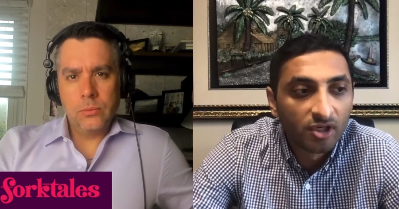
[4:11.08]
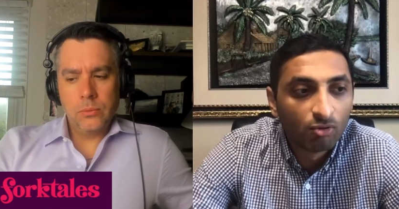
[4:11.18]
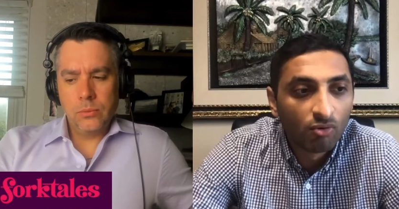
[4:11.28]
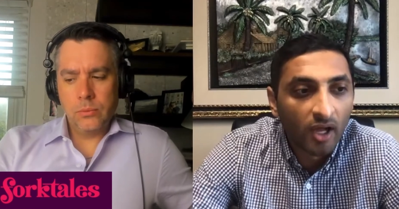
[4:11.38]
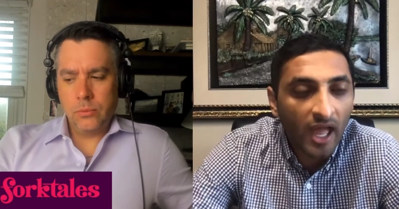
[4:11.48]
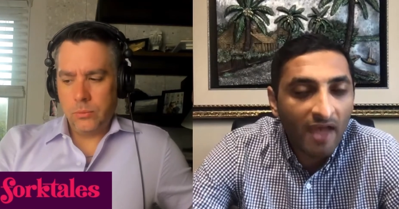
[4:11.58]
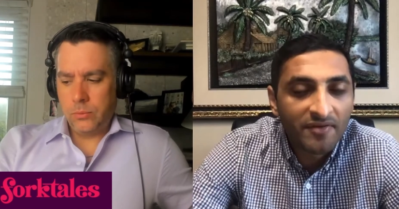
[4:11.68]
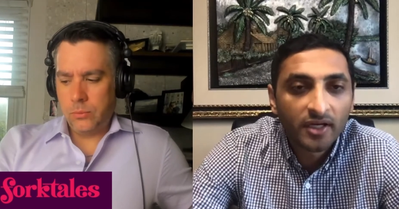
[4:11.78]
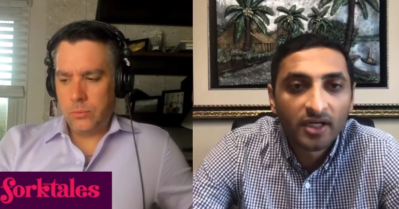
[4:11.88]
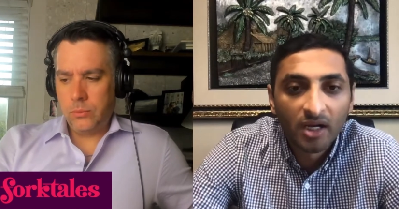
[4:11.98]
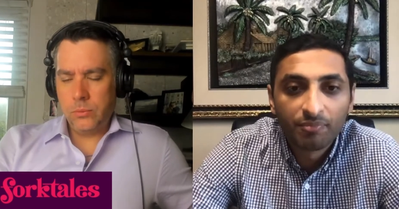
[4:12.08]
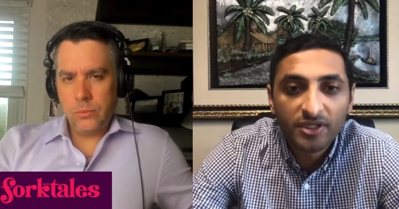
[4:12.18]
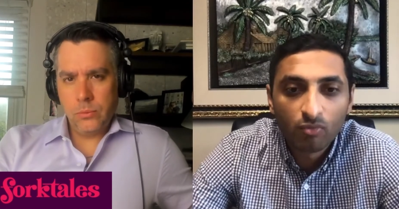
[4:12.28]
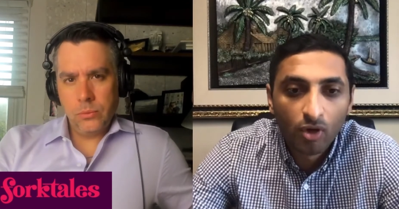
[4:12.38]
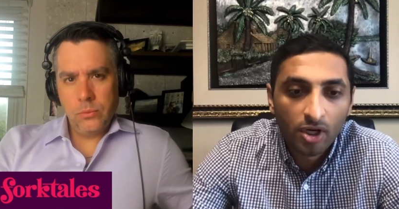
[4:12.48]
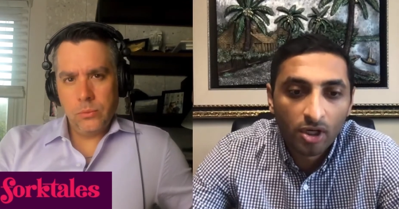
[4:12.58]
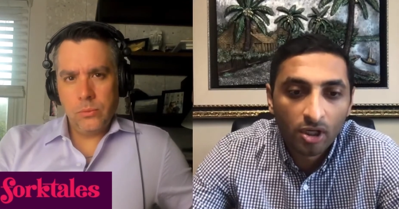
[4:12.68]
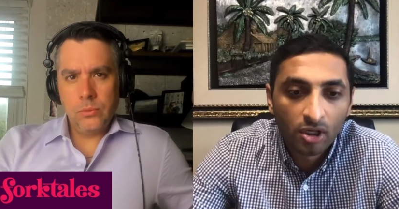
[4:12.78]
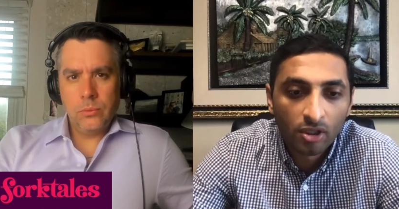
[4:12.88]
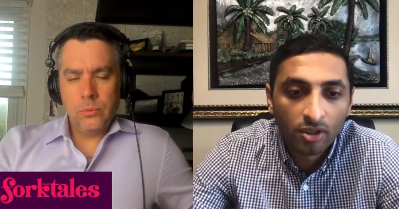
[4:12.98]
Speaker 1: you know, having a company
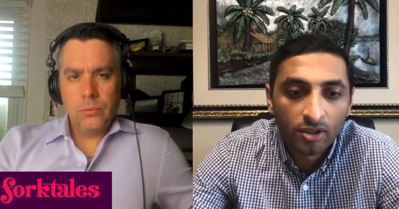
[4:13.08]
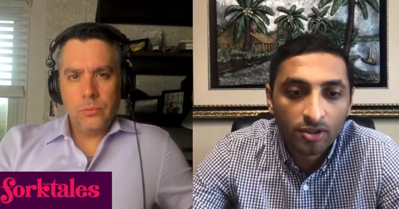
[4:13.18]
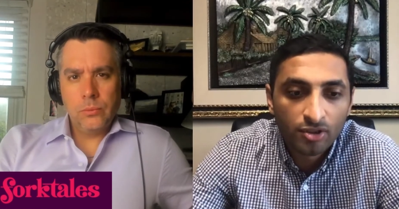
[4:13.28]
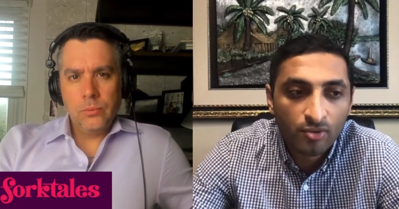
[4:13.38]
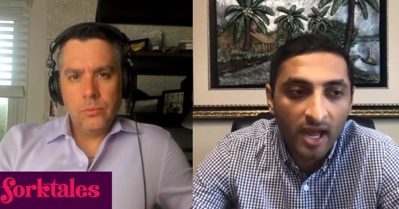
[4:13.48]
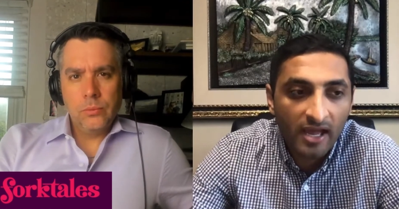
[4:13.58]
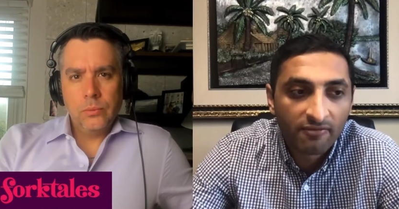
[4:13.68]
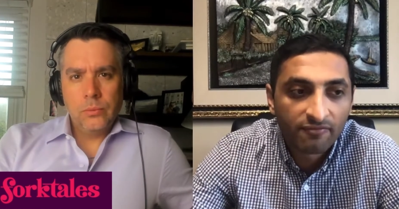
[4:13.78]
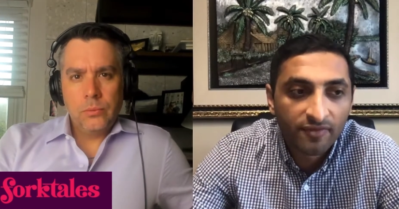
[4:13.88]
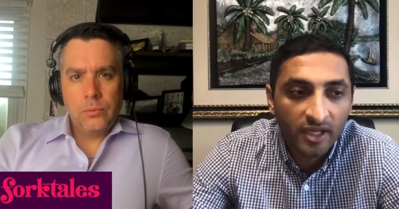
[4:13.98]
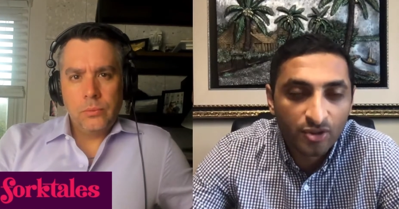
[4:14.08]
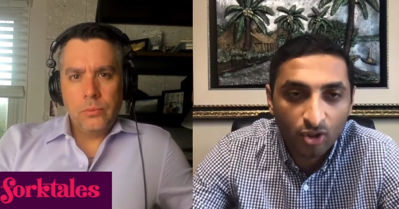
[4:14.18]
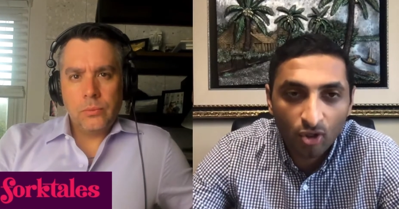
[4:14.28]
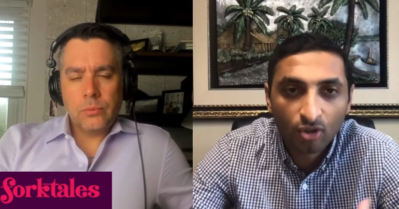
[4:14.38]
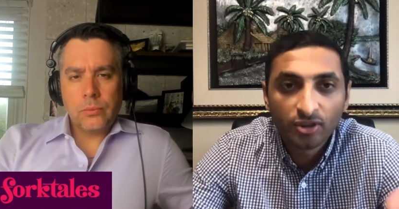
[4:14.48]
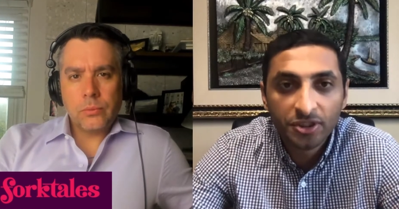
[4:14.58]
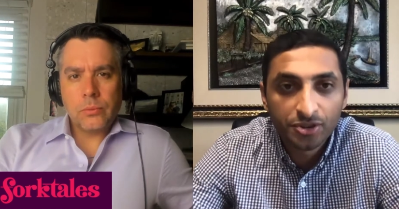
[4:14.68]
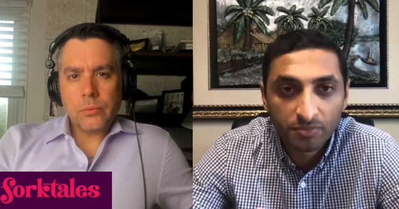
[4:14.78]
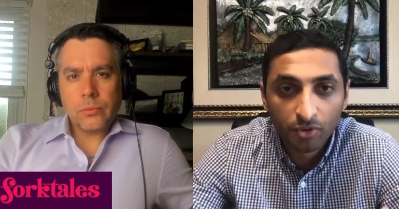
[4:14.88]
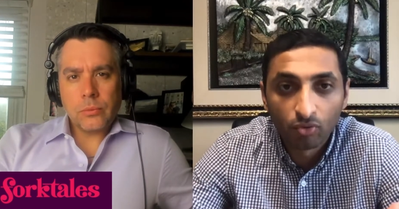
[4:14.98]
where you have internal
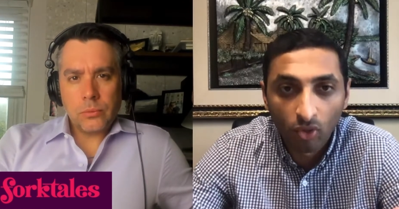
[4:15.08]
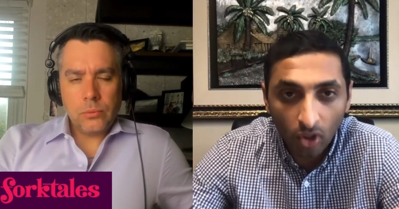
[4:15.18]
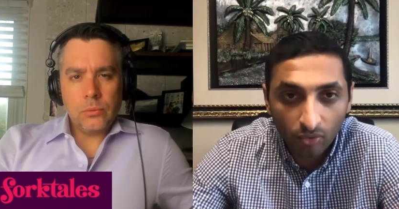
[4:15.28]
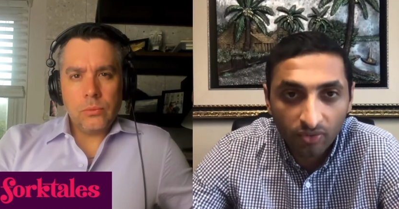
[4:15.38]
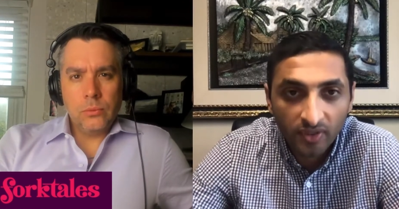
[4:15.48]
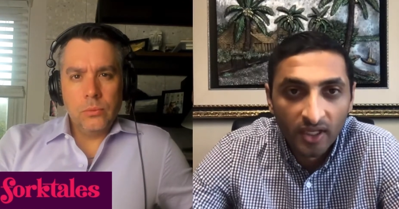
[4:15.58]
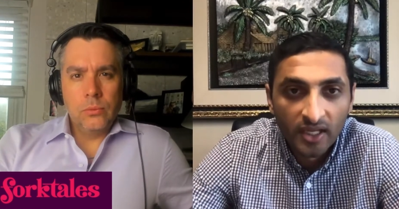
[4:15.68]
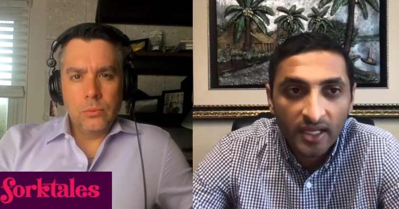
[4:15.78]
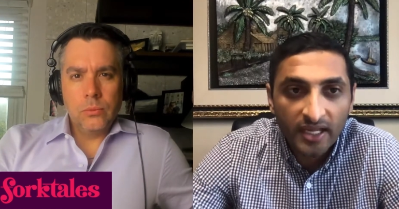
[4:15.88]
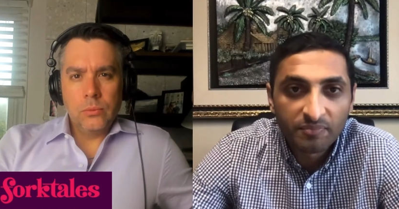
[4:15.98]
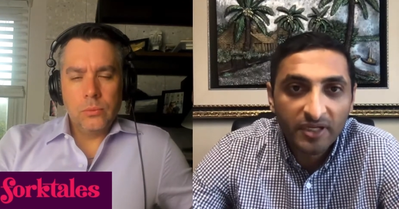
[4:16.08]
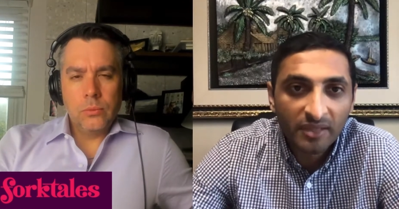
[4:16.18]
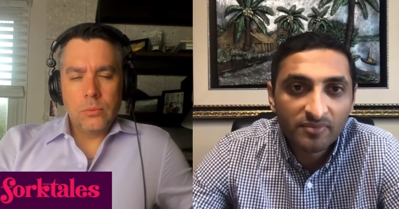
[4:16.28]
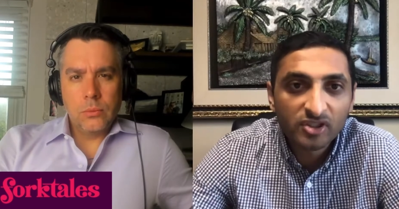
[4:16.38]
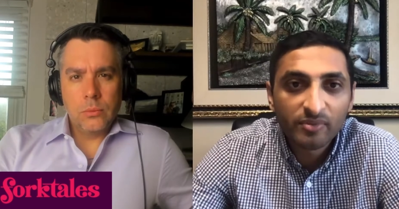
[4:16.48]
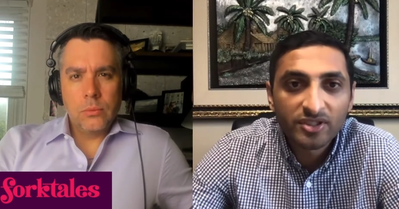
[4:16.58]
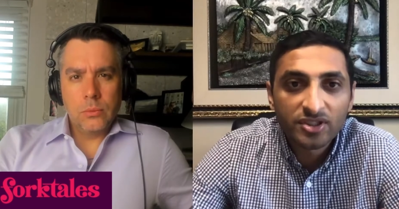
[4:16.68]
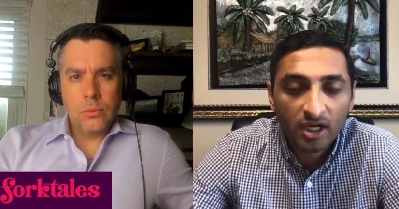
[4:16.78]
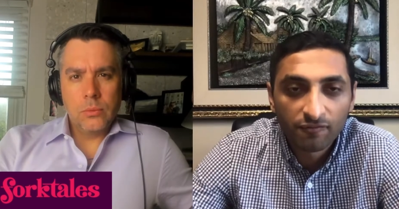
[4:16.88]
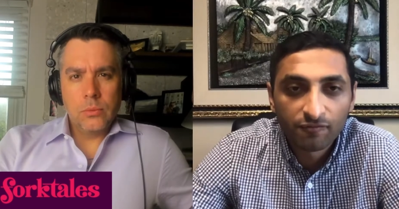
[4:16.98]
leadership growth it becomes a little bit
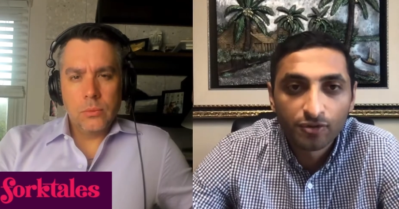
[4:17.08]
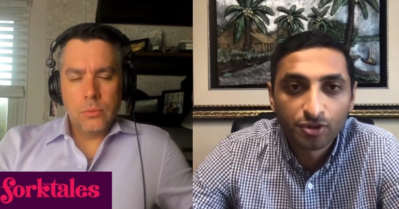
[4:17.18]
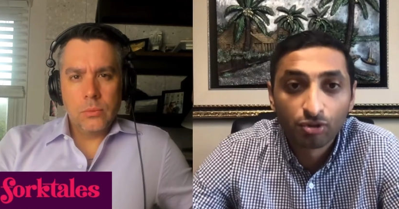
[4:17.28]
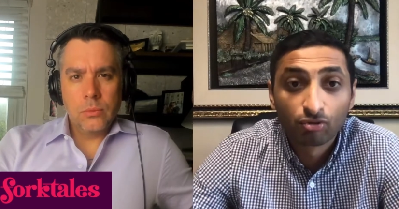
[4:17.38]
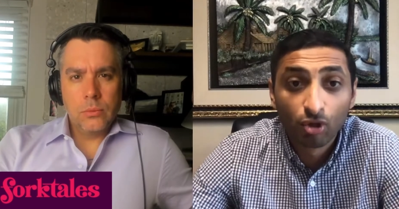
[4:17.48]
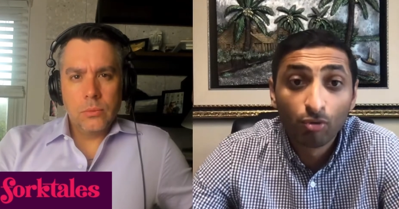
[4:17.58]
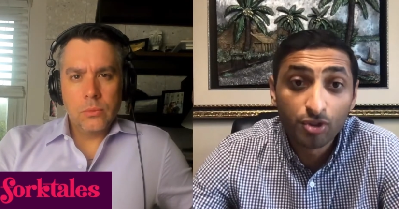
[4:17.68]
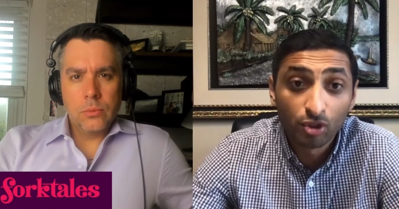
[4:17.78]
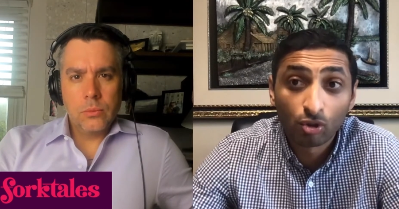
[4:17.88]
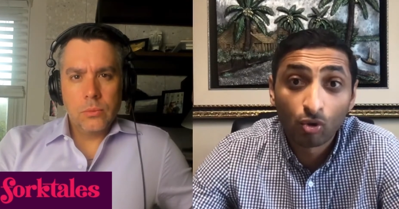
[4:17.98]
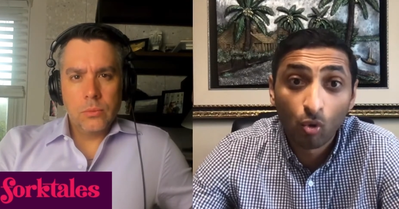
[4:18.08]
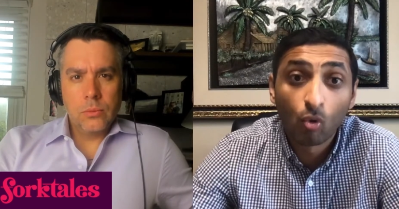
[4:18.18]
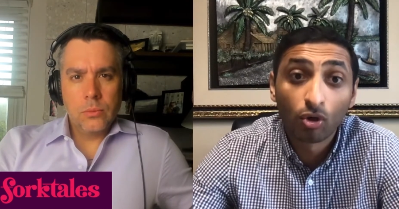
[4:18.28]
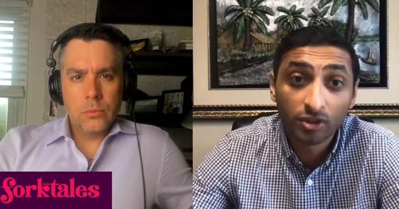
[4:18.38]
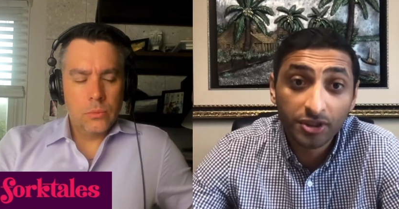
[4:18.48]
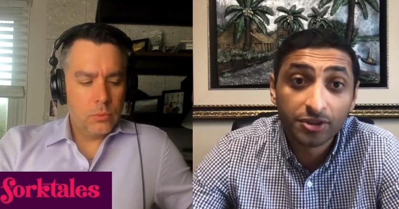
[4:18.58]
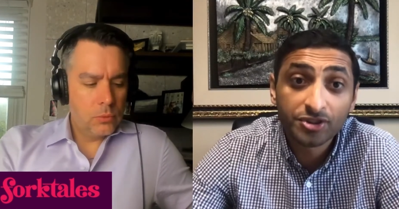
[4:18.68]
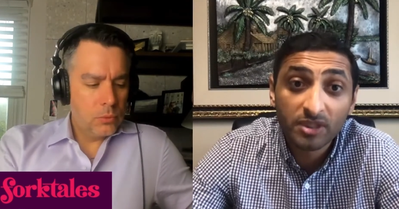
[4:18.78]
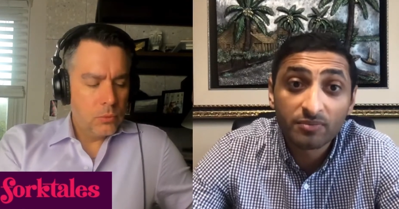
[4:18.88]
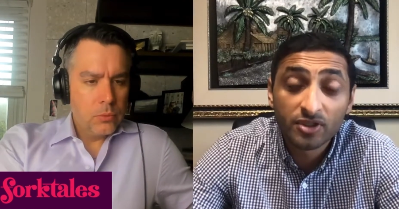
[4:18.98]
tougher to grow your core
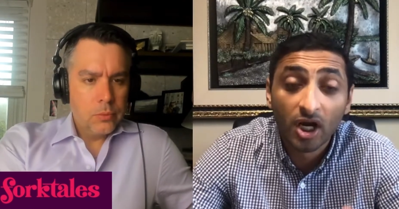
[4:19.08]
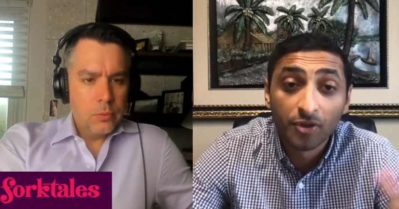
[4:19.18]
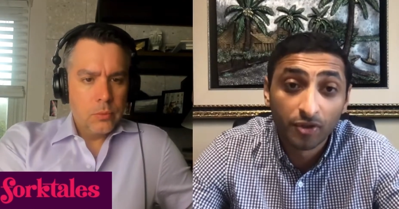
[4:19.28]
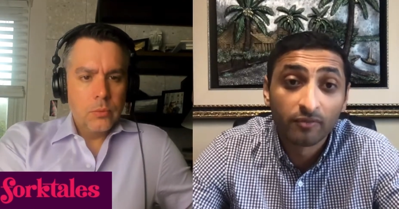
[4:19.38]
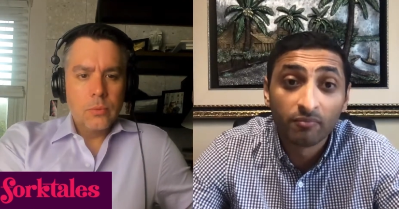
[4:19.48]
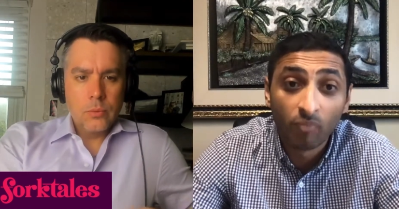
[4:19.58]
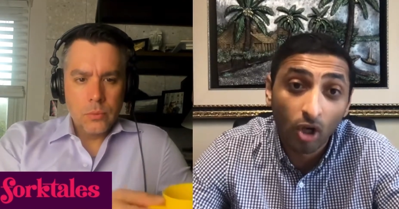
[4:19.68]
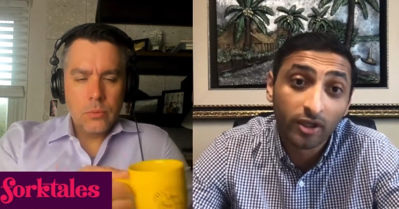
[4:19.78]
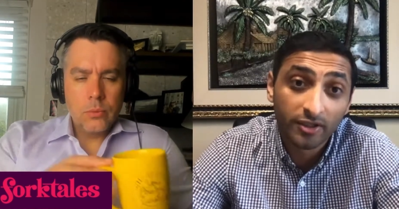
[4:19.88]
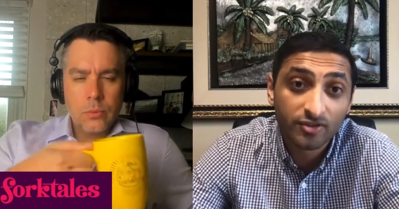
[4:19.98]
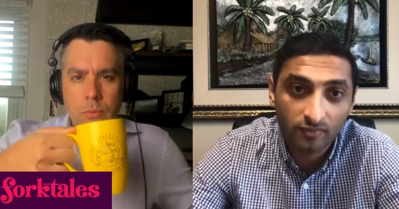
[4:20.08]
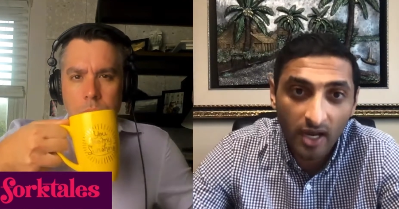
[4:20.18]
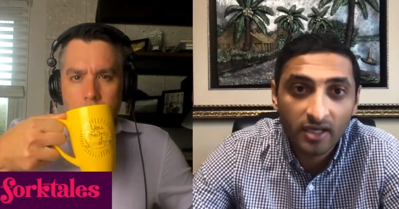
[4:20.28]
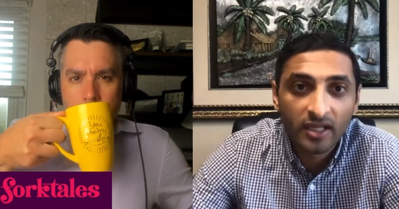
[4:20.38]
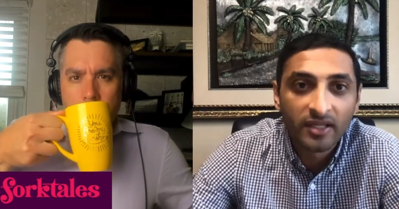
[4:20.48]
leadership to other markets, right?